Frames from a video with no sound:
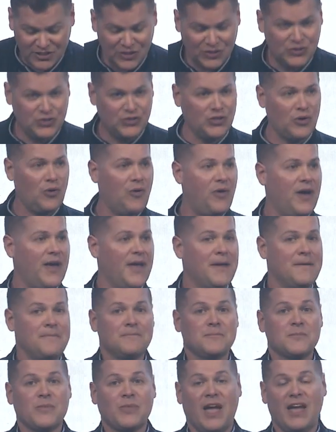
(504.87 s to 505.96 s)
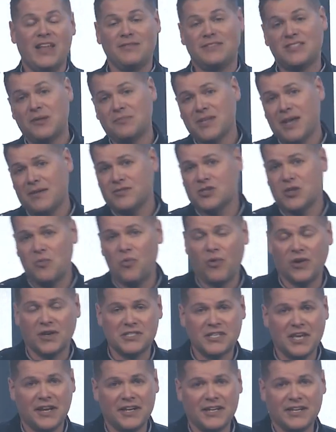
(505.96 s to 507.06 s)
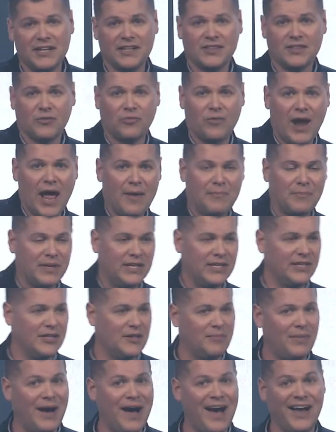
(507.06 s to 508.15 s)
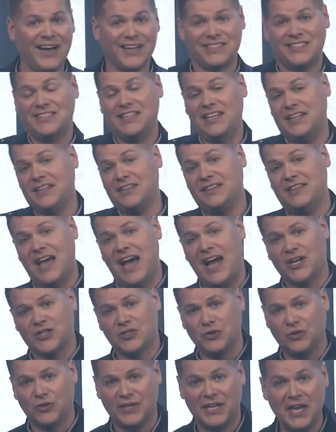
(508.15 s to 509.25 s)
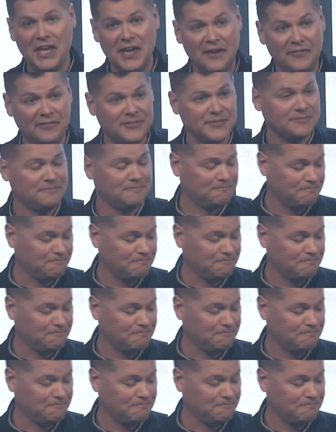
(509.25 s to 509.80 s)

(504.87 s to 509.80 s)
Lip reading: the joy, and sometimes they're more excited at the wrapping and the box than the actual gift,